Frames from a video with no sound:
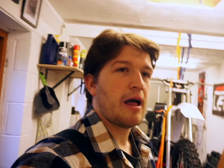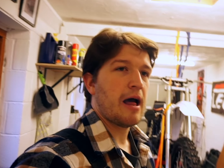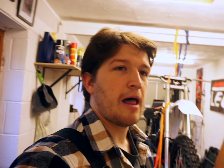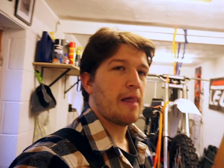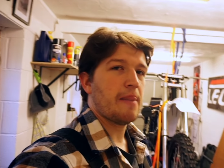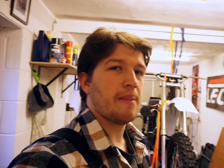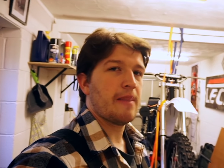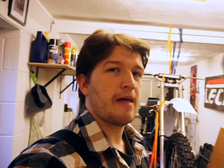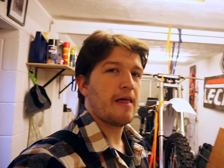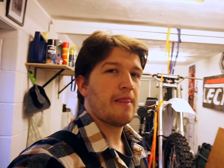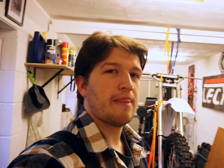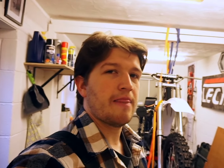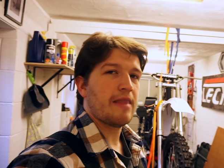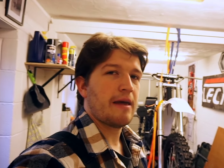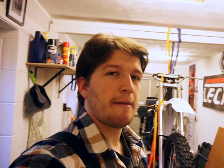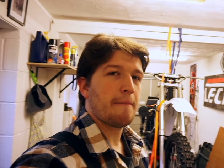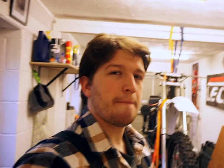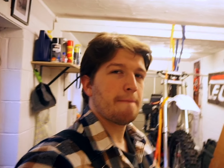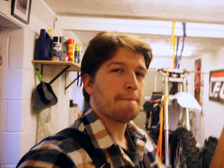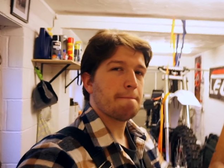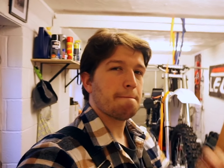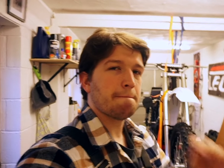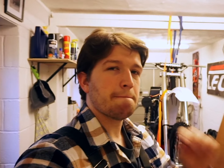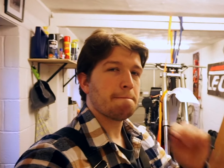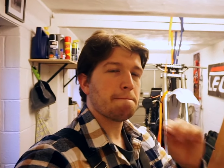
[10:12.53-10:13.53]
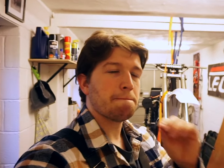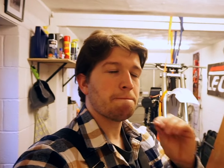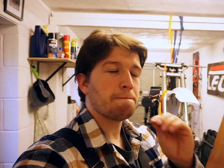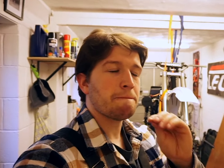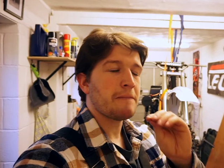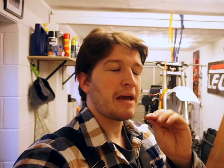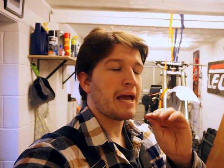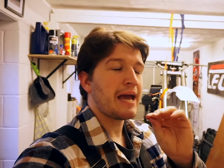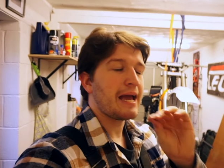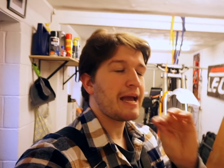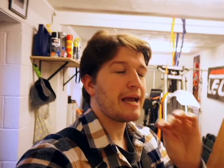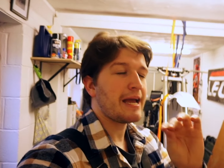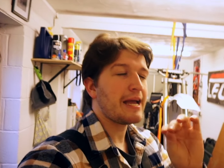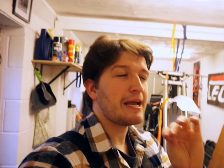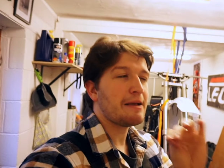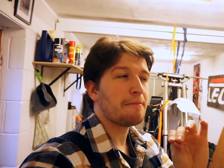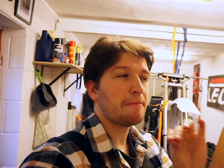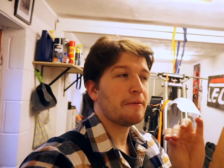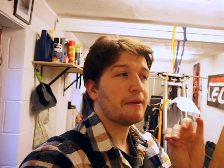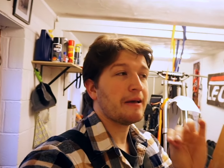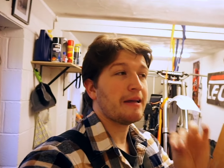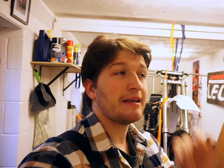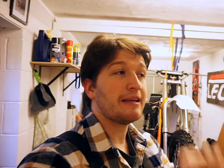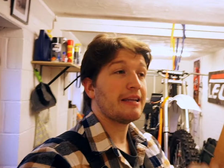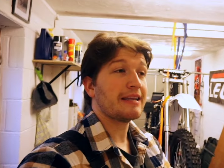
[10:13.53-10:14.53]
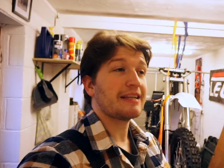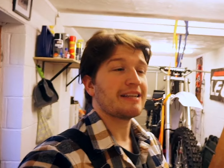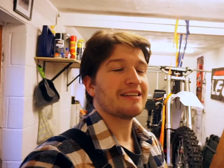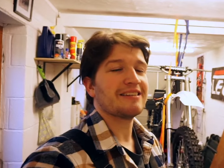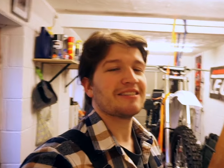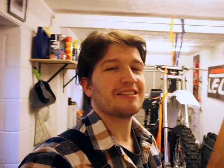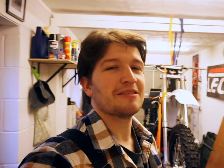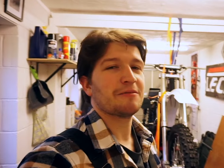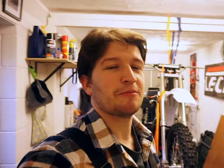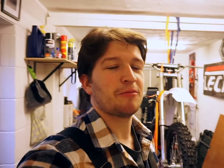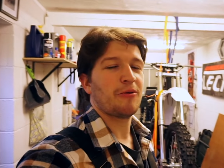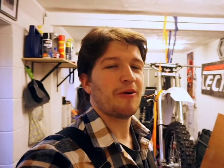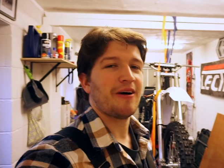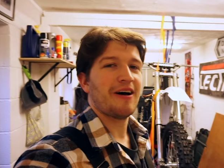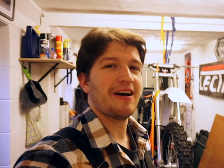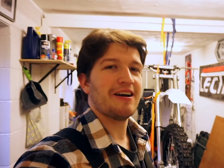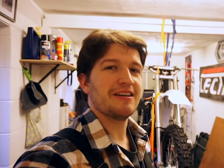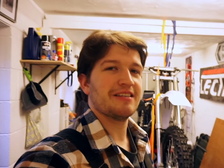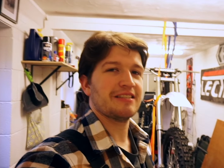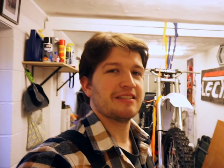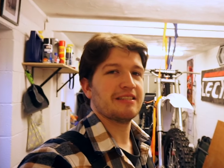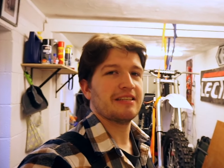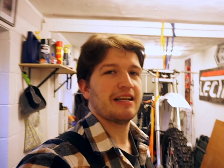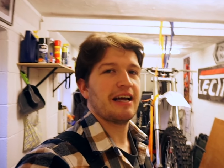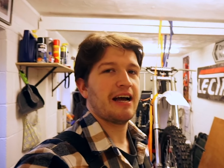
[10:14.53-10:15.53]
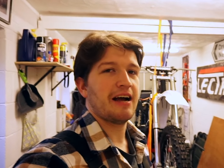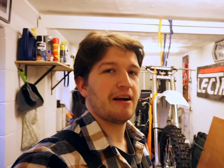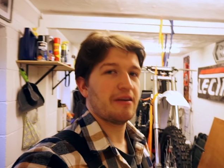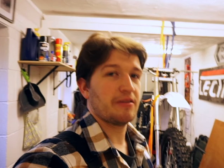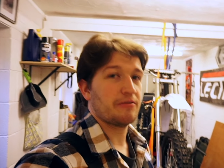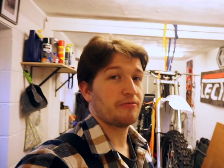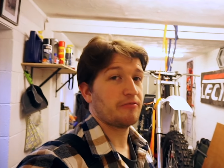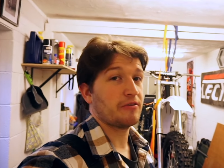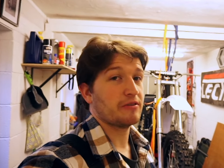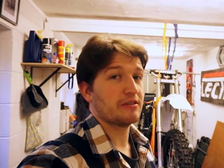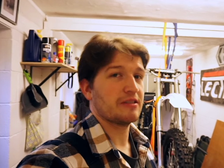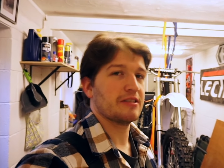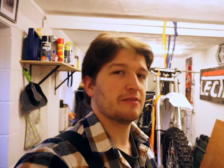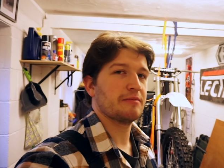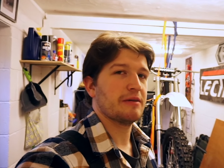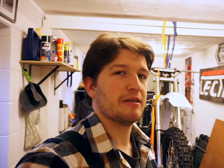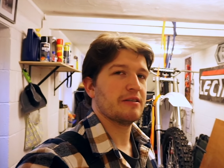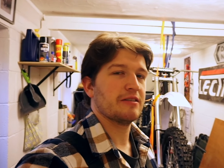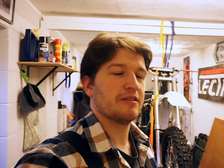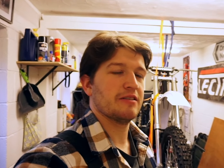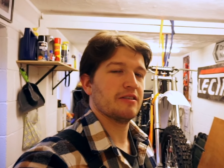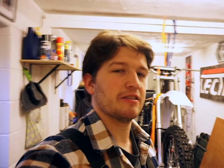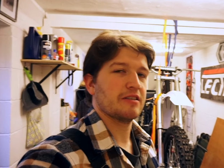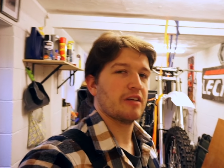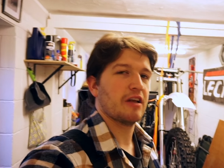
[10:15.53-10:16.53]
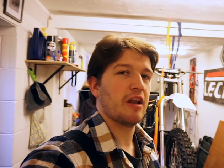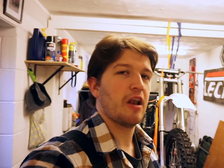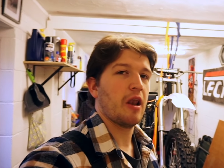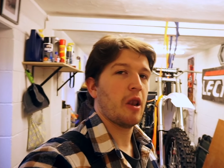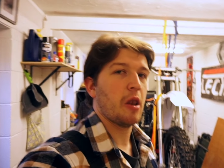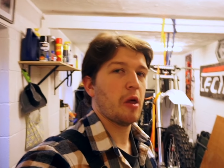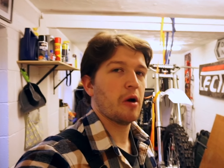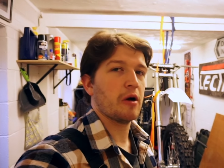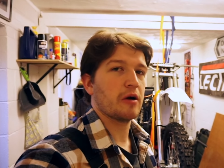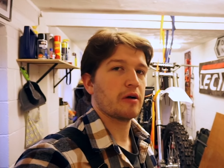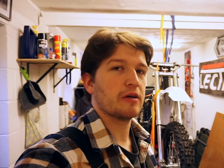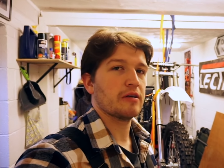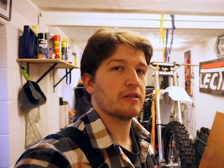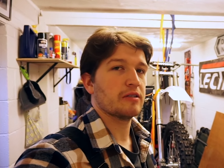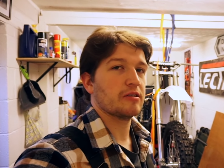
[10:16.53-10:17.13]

And then there may be a little surprise in how the front suspension is going to look.